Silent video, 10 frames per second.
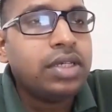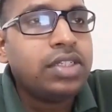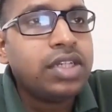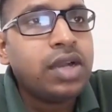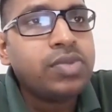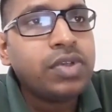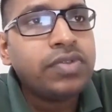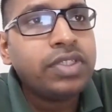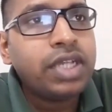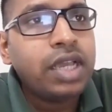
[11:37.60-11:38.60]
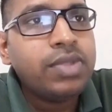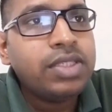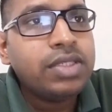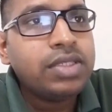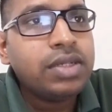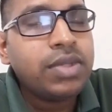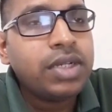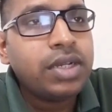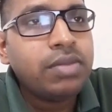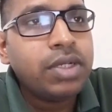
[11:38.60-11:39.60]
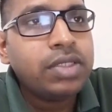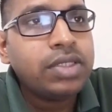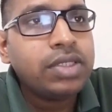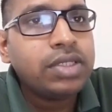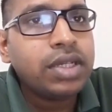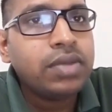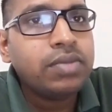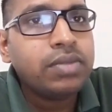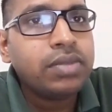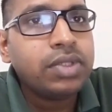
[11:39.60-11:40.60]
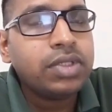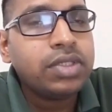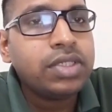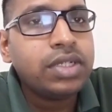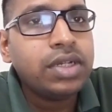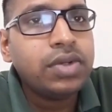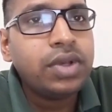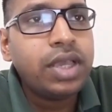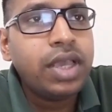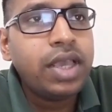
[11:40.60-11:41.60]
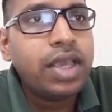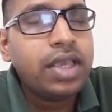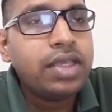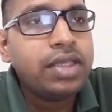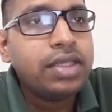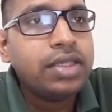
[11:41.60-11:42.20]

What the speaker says: in terms of the time in system and number in system, scenario A